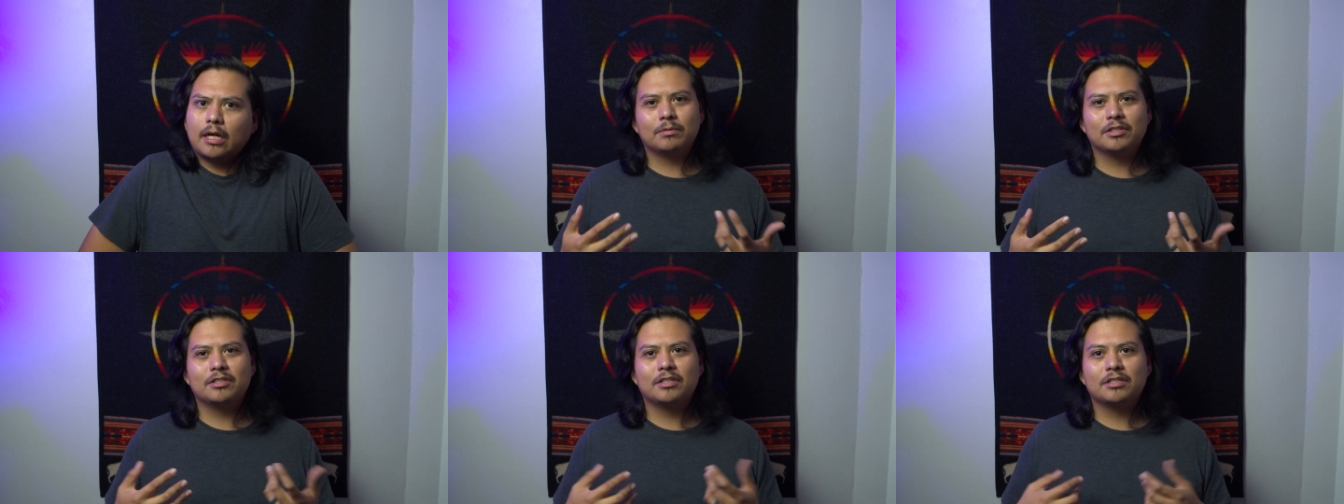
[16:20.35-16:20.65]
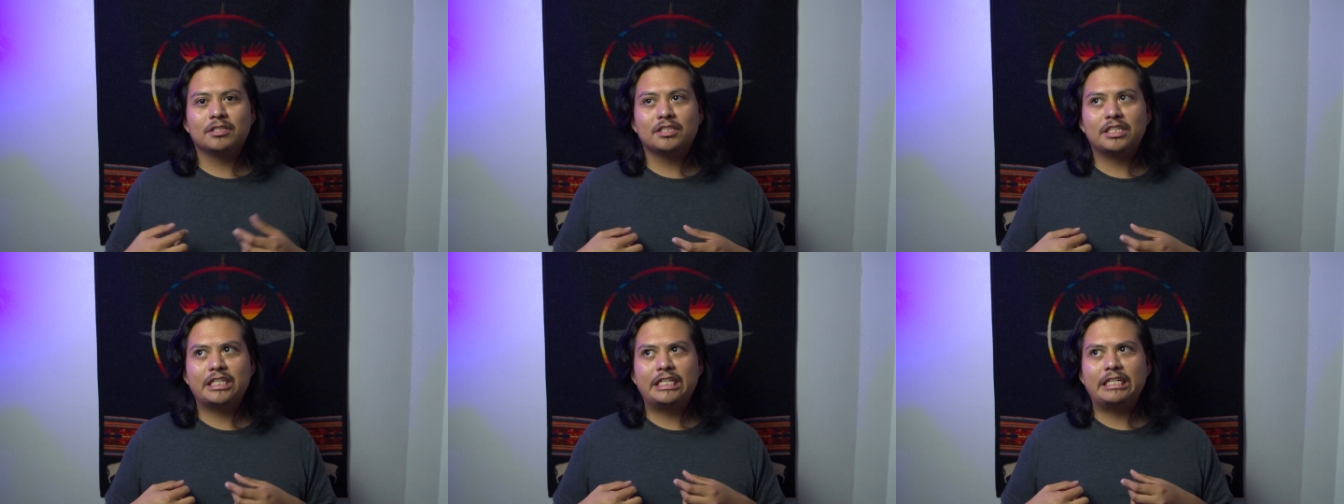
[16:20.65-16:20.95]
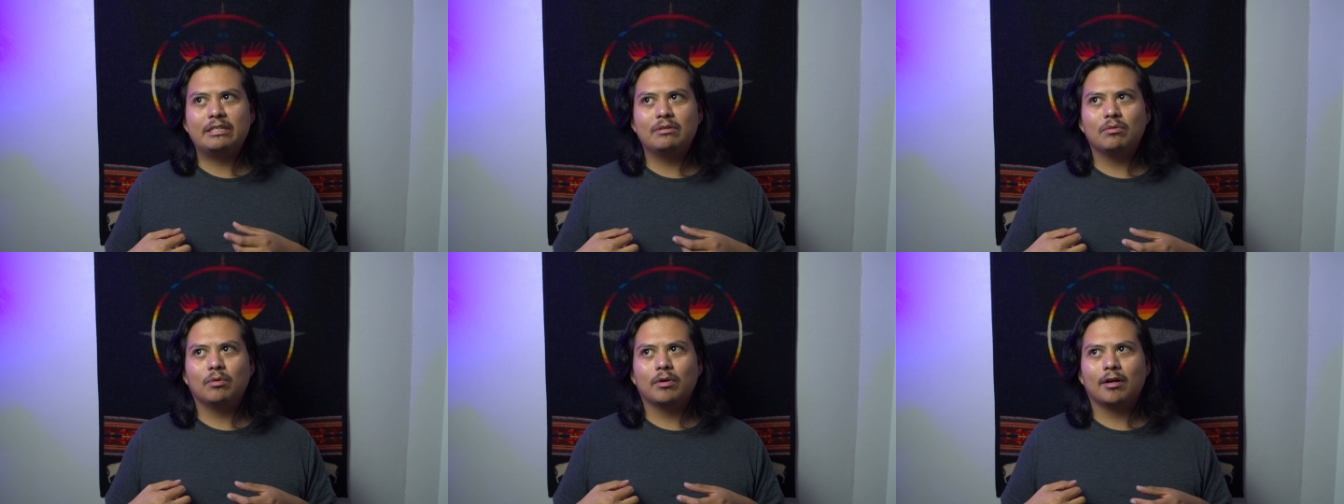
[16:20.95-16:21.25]
There's a
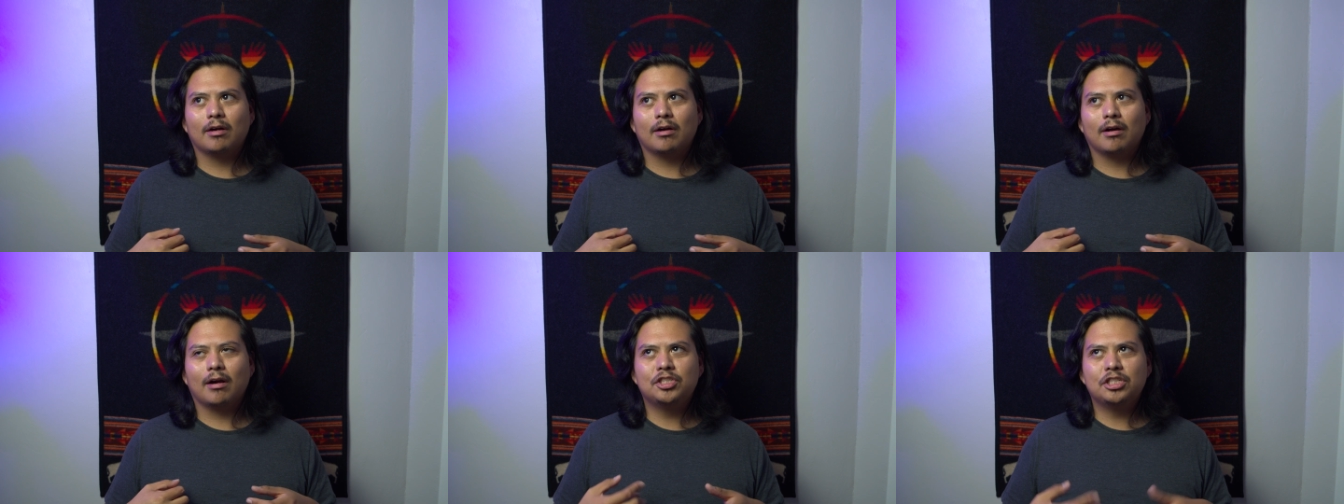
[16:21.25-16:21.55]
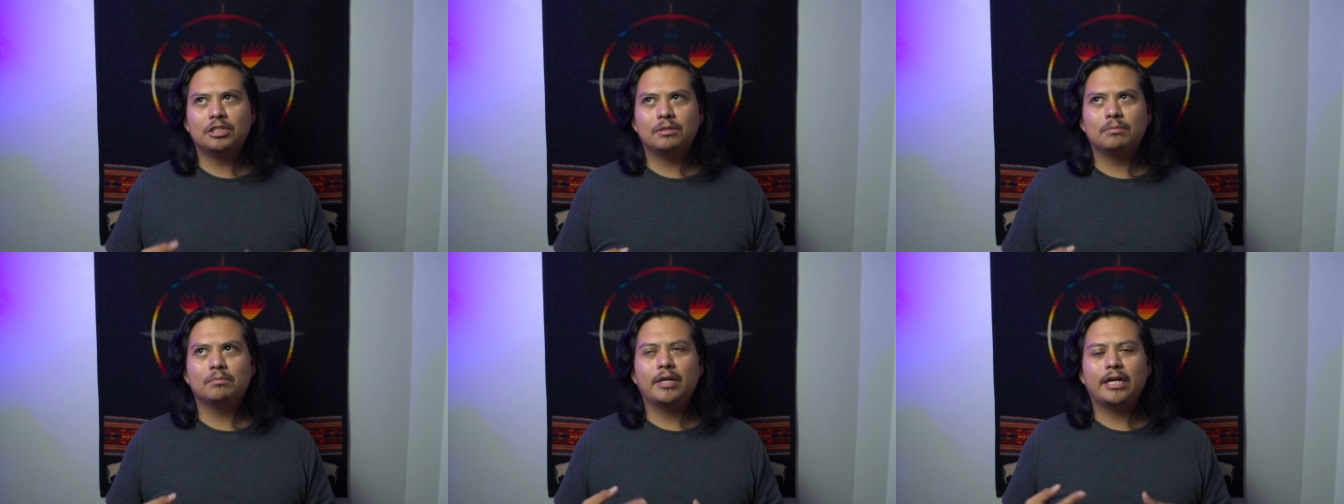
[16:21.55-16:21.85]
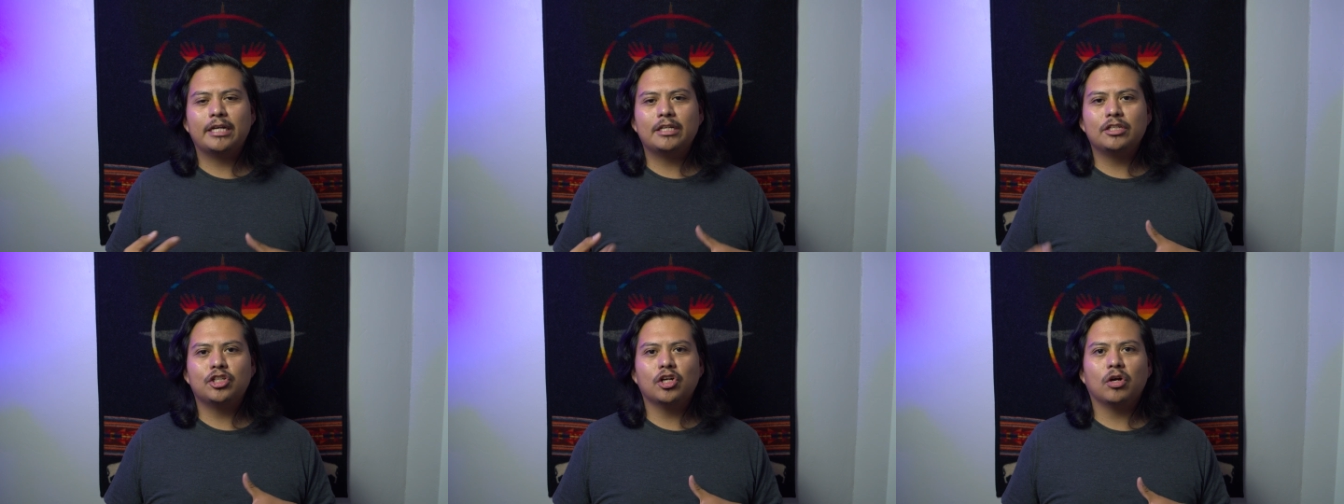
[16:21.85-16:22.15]
scene where Jim
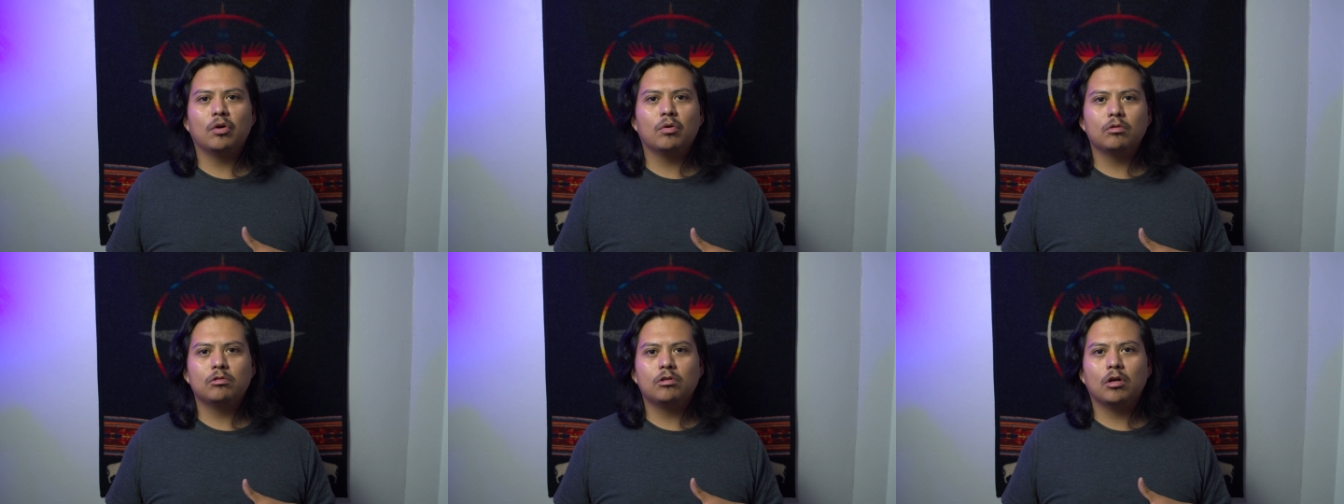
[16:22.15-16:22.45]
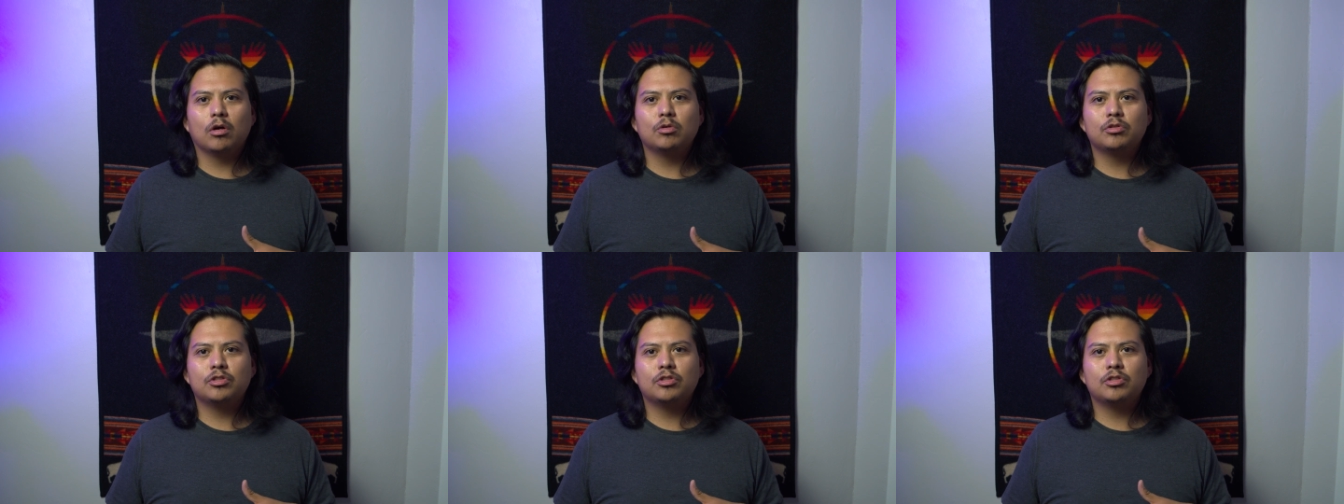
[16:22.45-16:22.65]
and Joe go